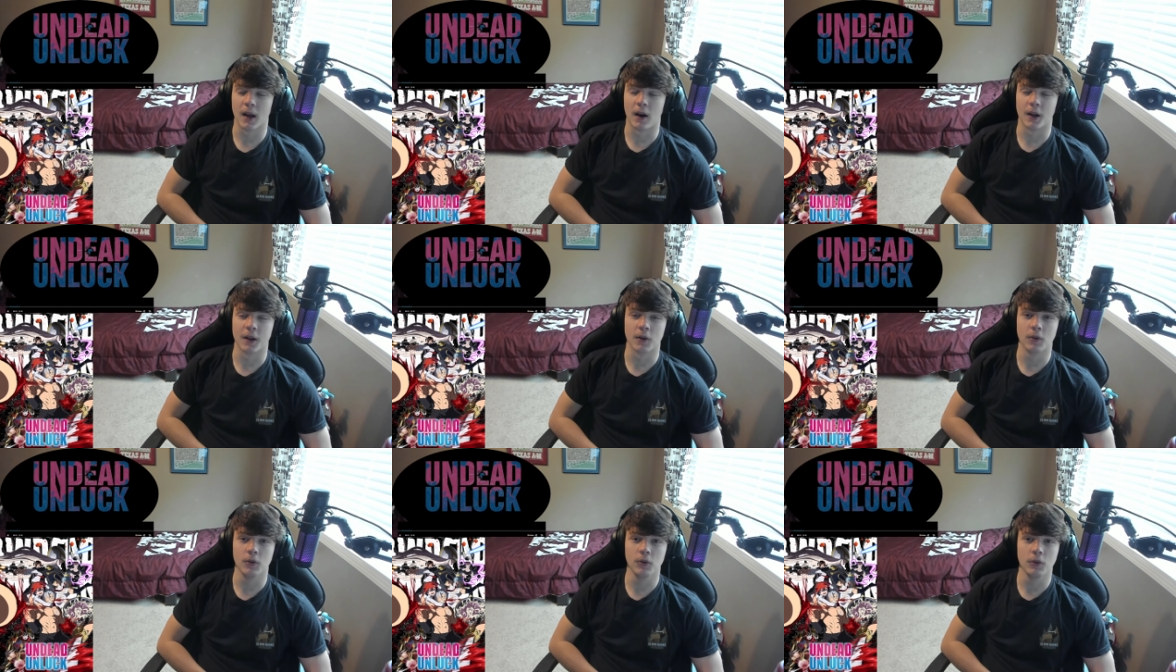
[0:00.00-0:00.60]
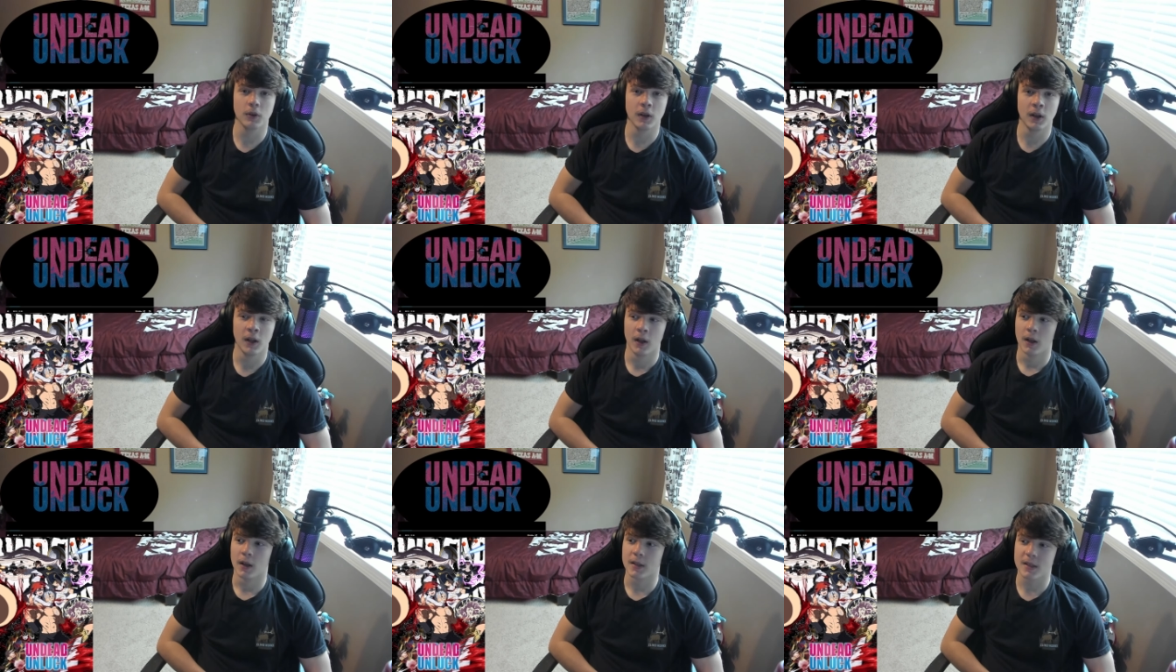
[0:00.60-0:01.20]
Ana Un
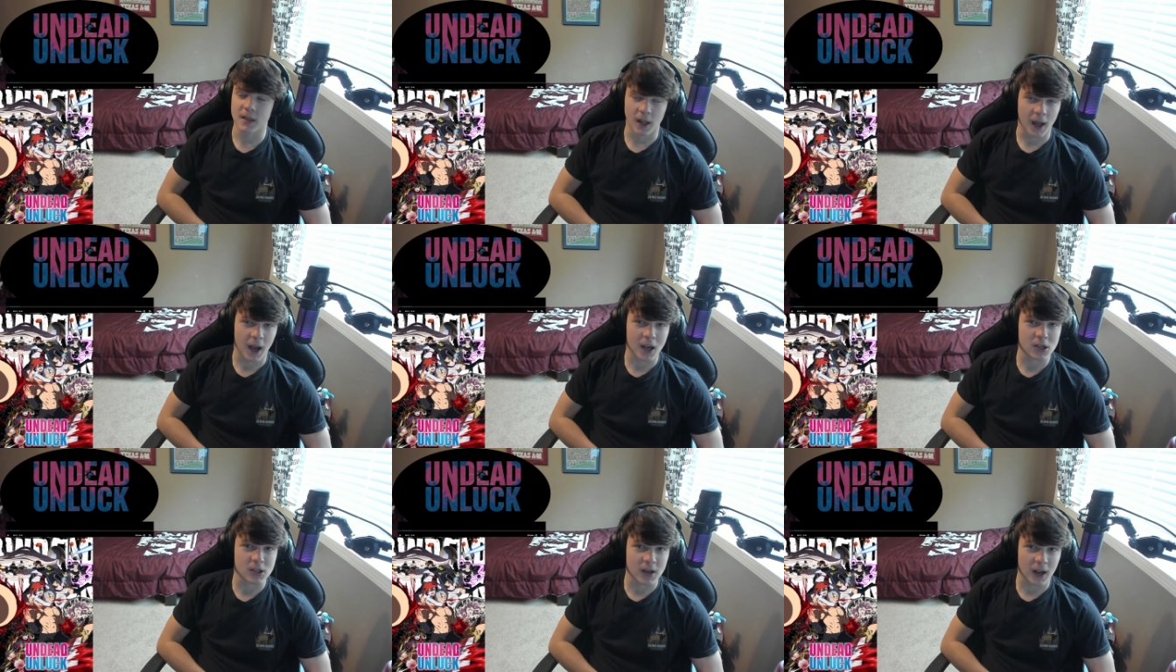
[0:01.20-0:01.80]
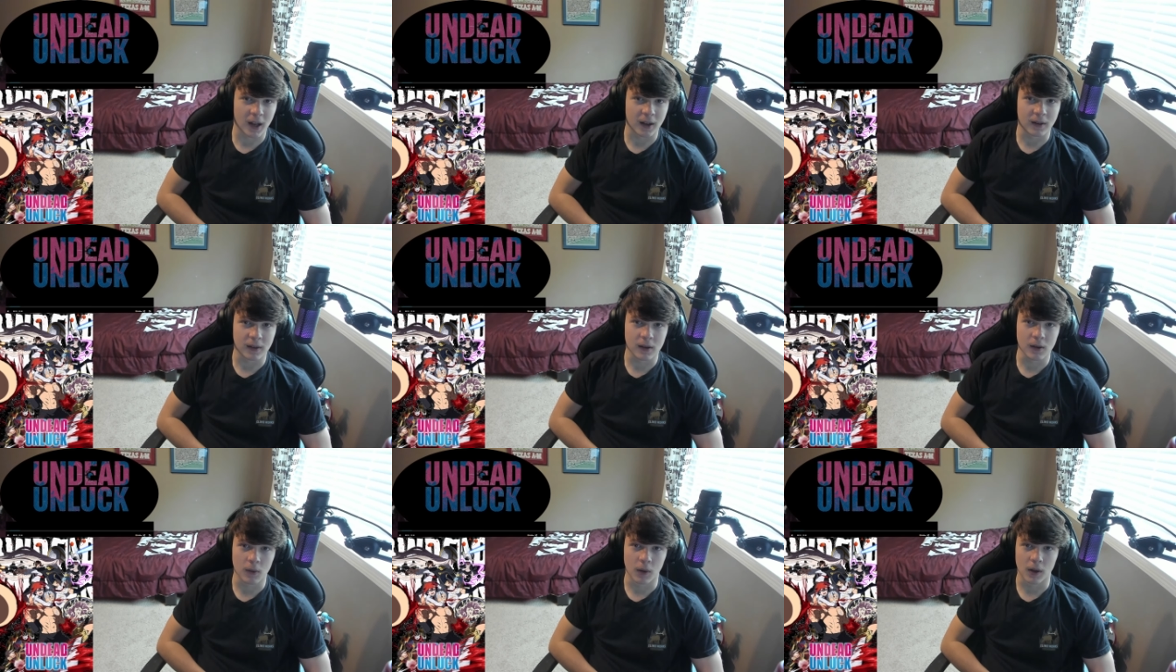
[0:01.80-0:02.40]
slashed
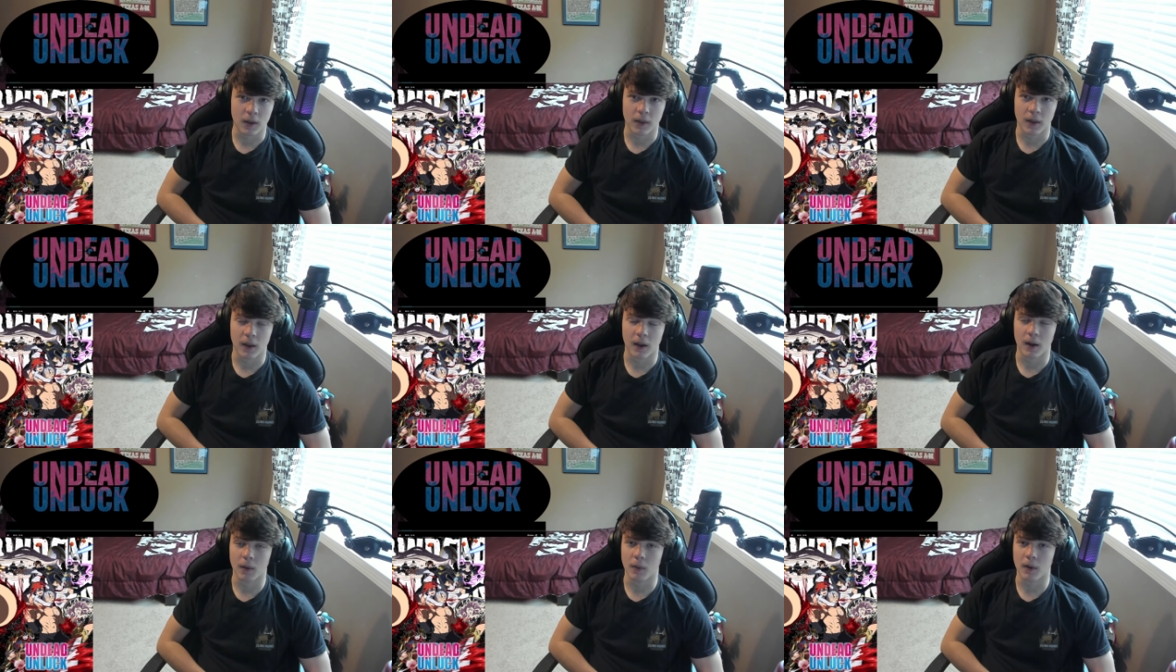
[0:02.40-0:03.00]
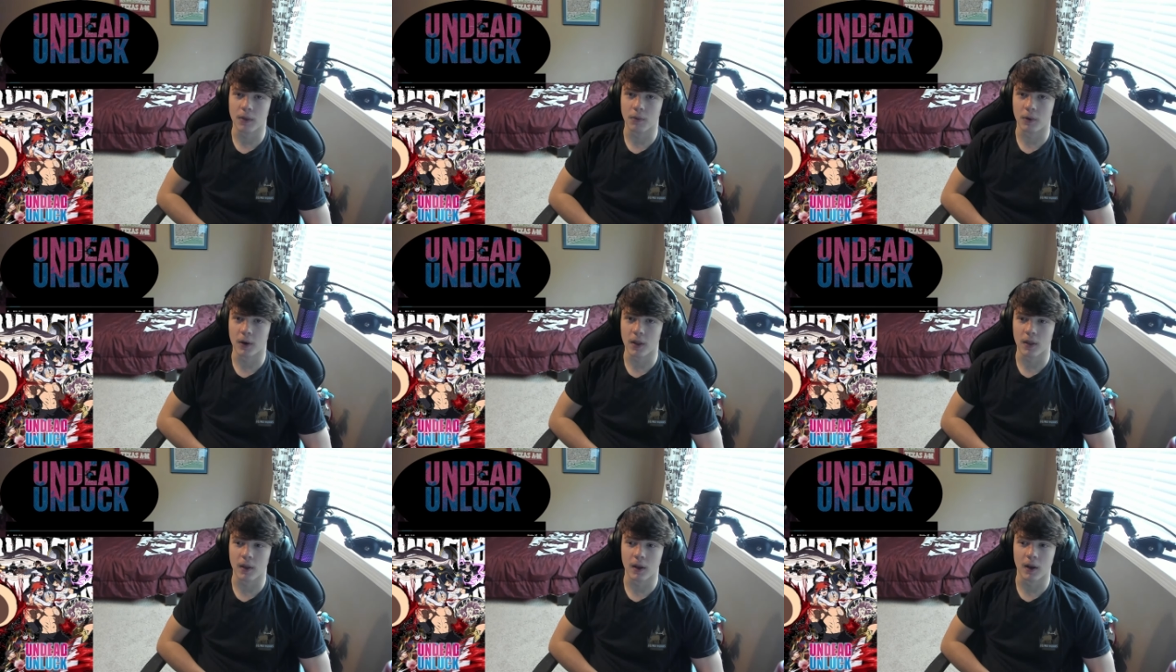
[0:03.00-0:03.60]
Andy with with one
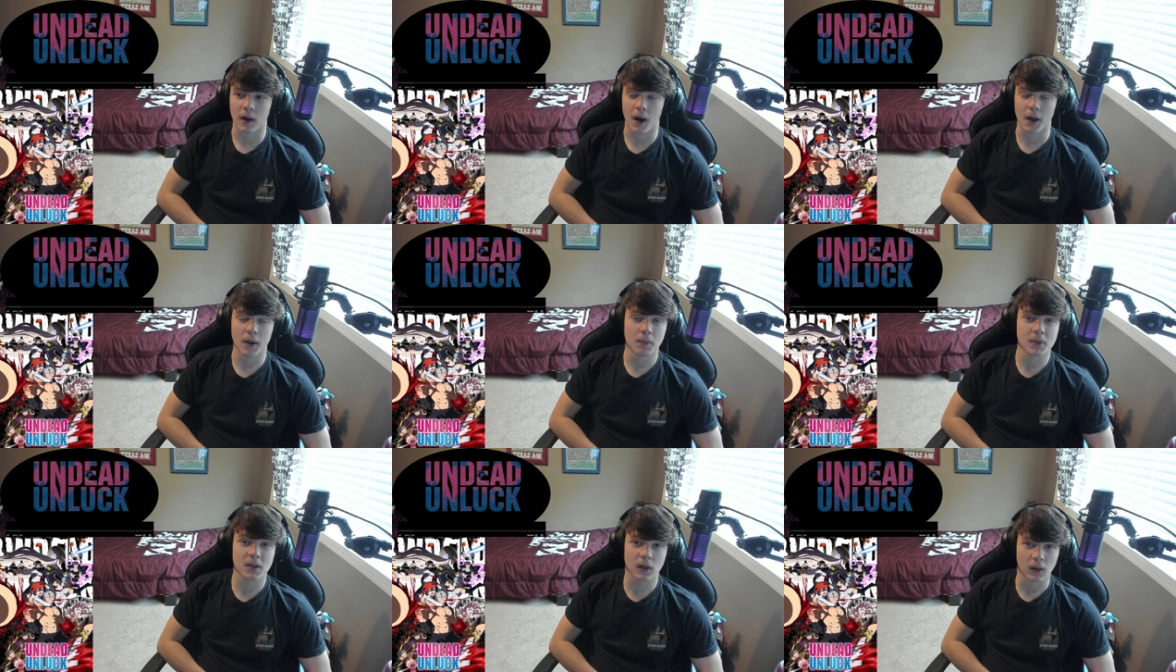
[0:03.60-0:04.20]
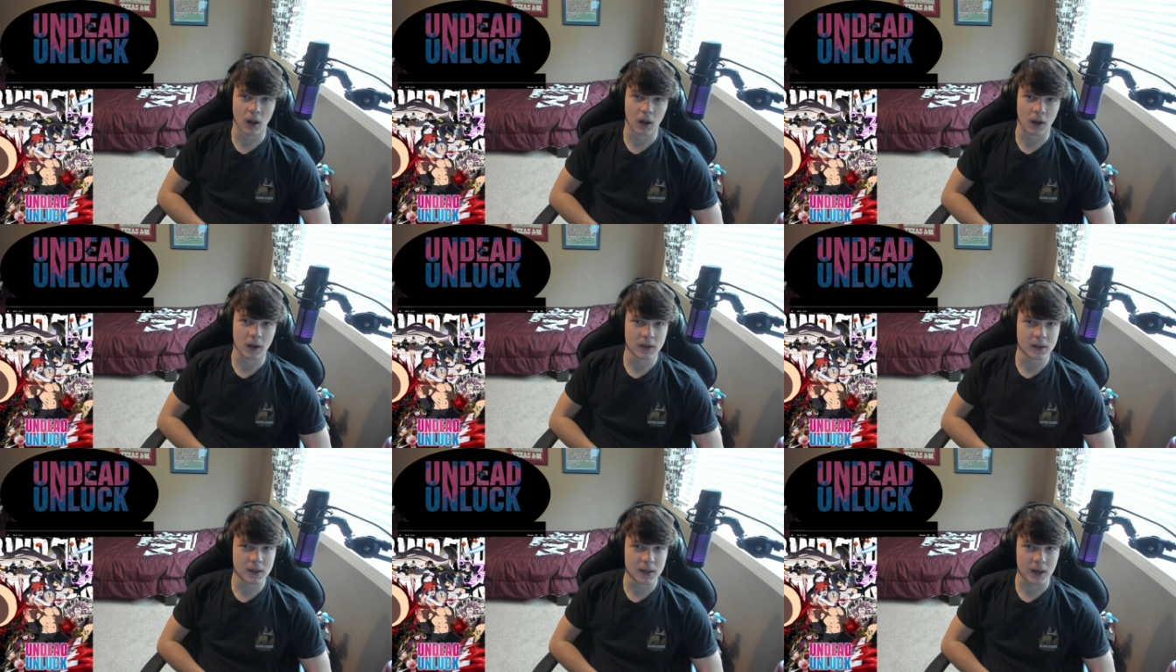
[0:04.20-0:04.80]
of the Autumn's
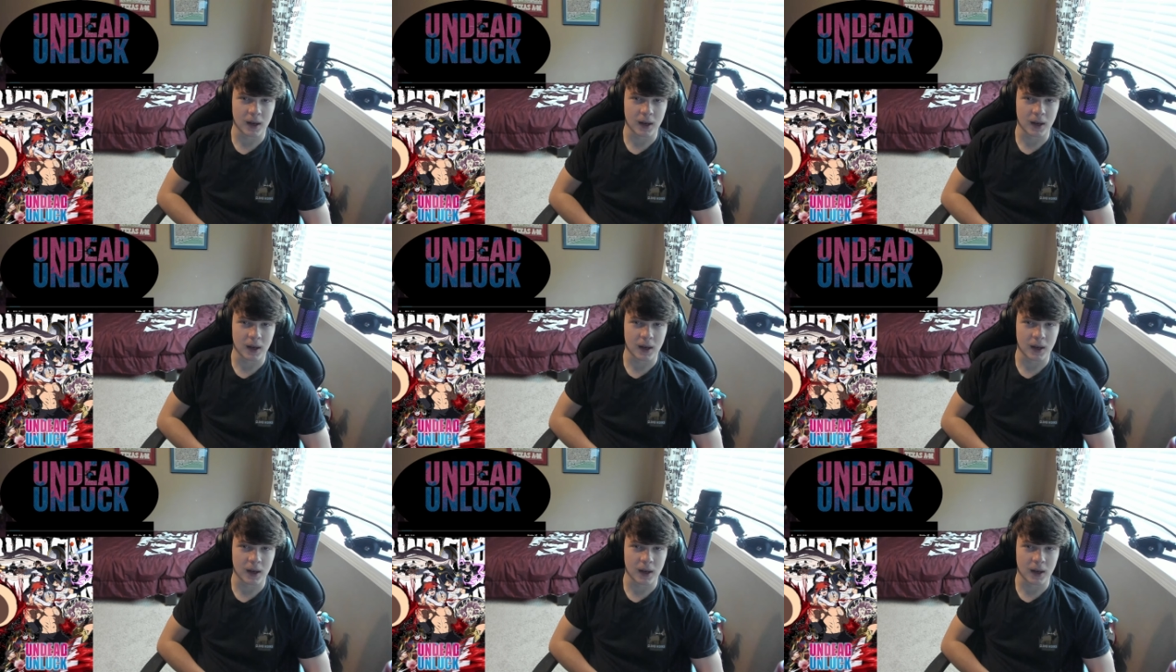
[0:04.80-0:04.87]
claws,